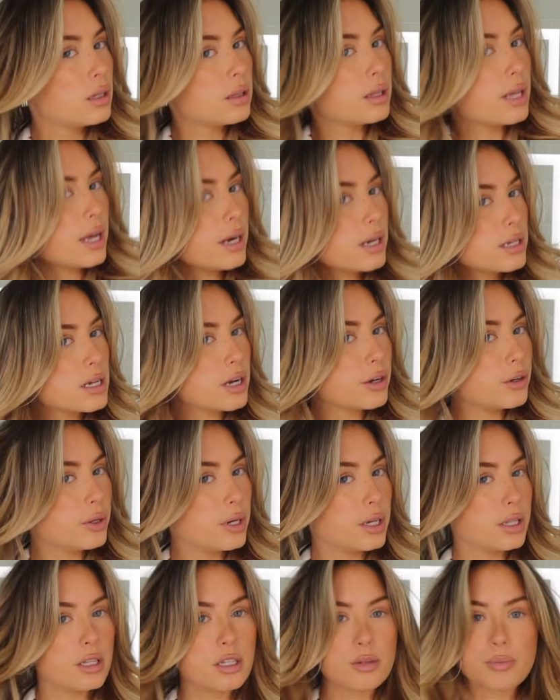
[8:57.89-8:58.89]
That is how you
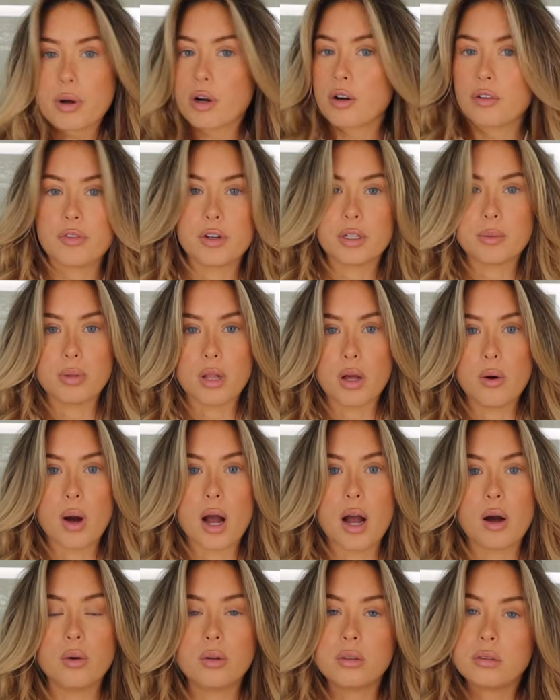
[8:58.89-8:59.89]
get this perfect
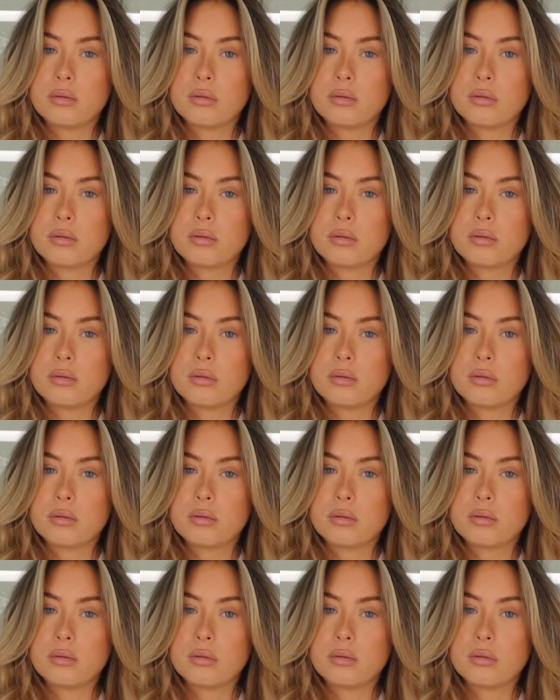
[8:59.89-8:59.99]
blowout.